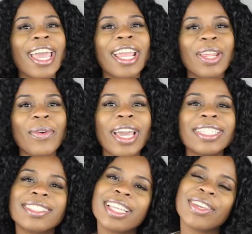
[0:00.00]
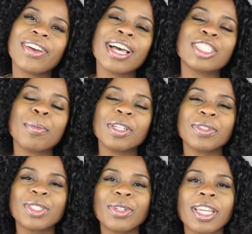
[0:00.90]
Anyways, thank you guys so much
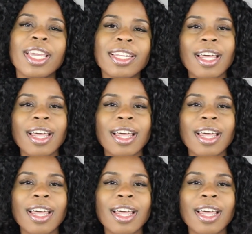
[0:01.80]
for tuning in.